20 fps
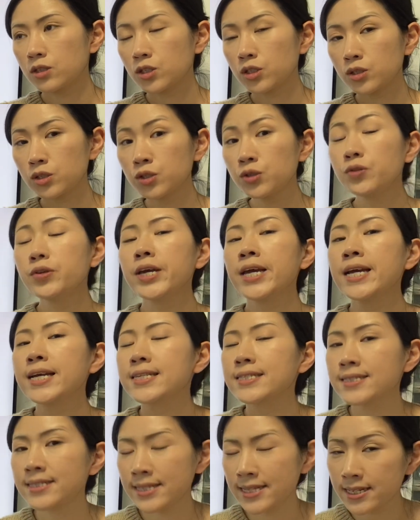to
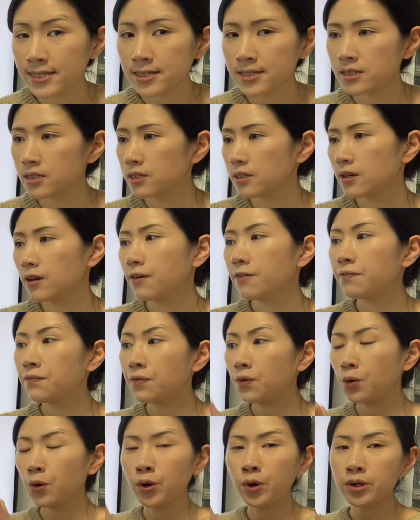exist,
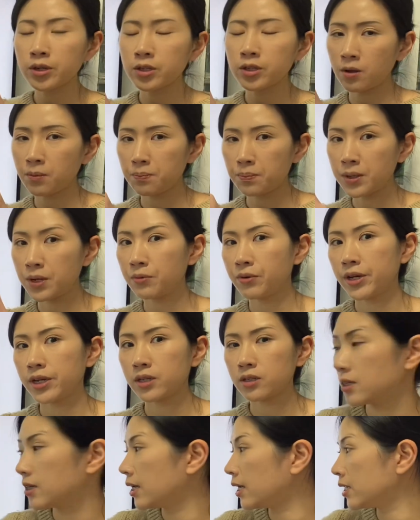the
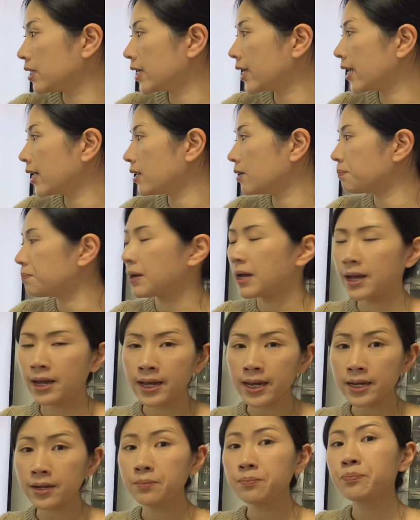period indicated
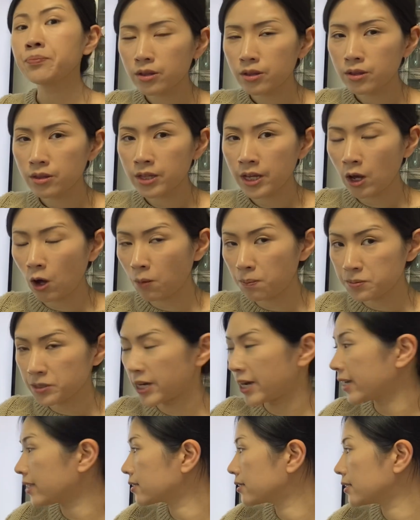by
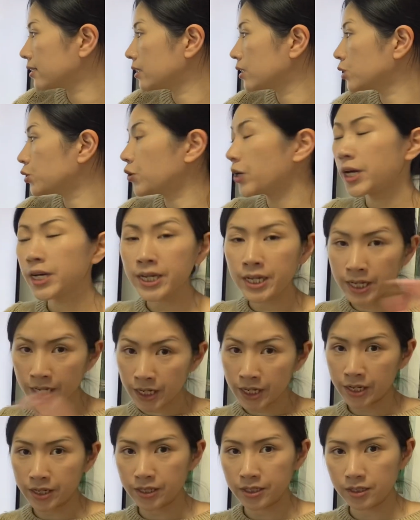20
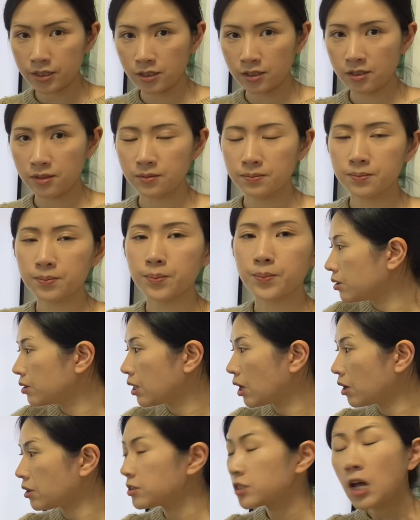years.
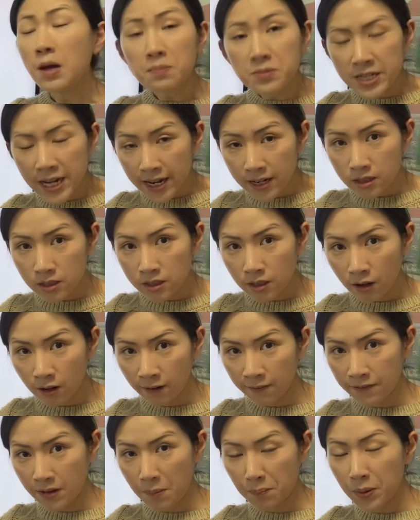The subject
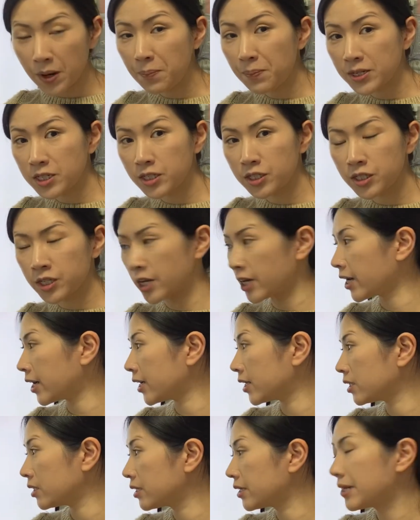of the
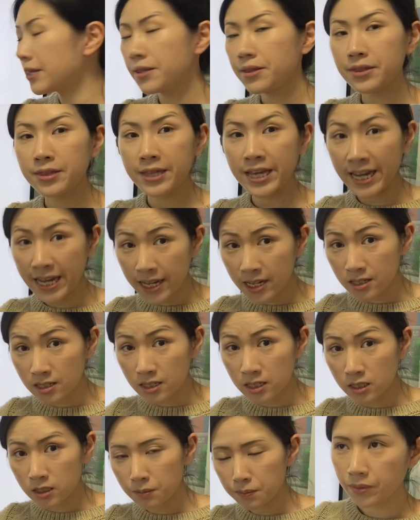preposition
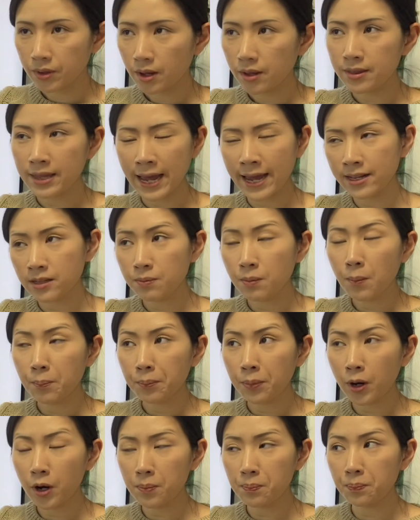this that
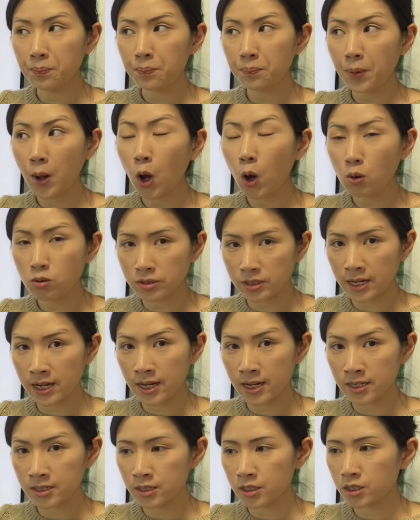
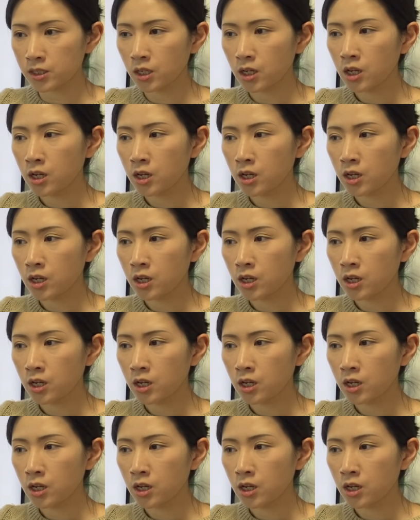purposes